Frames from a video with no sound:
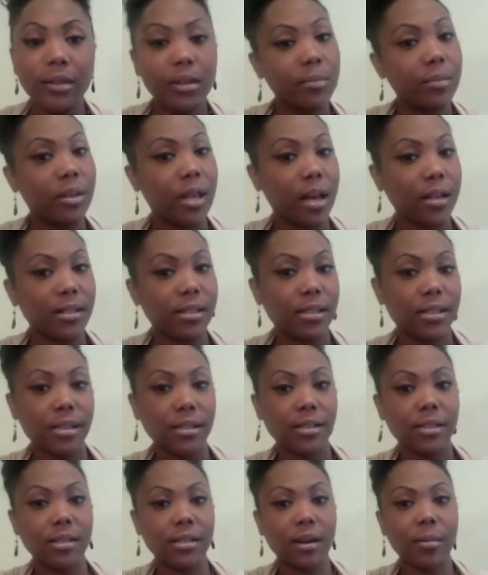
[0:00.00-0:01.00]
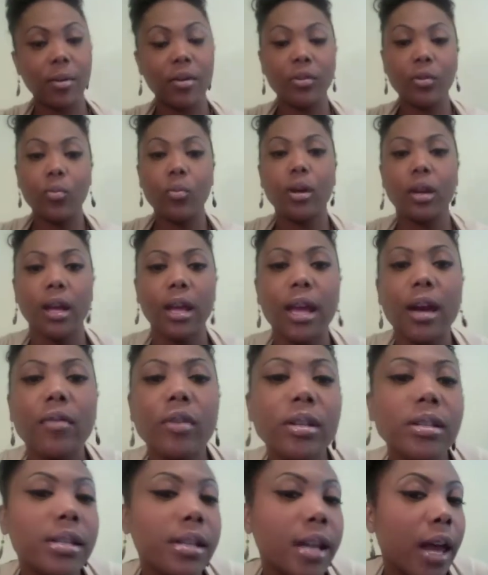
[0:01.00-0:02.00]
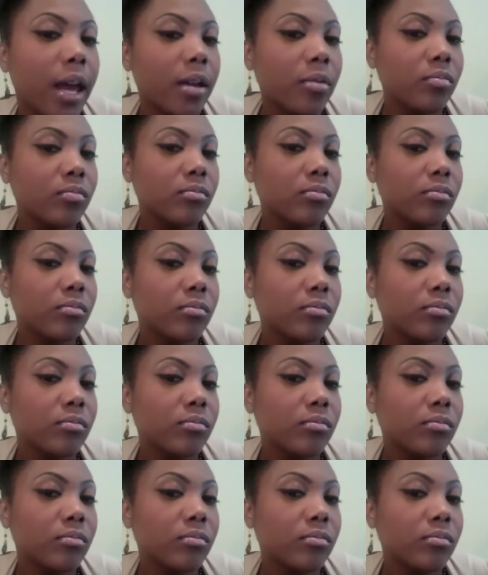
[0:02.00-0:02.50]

lip glosses in the summer. The one I have on today